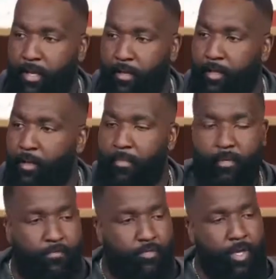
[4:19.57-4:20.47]
to come here
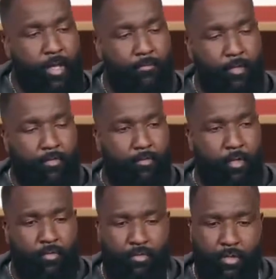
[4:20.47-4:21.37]
from traveling through
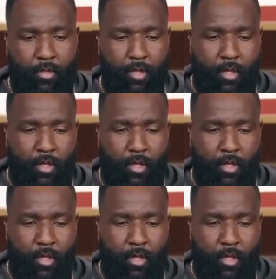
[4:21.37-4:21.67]
Houston,